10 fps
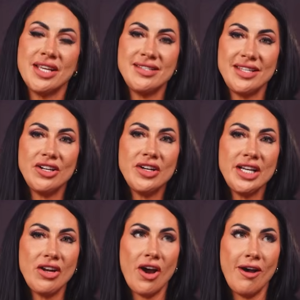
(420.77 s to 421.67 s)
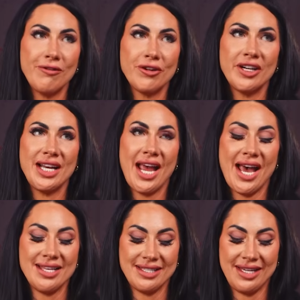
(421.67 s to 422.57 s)
Considering offering
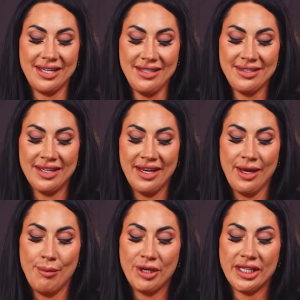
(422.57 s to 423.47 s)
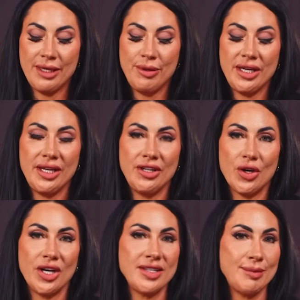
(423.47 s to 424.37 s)
as is, but keeping
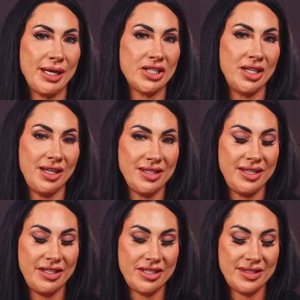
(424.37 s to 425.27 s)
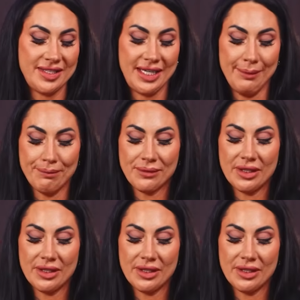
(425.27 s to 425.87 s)
your inspection contingency.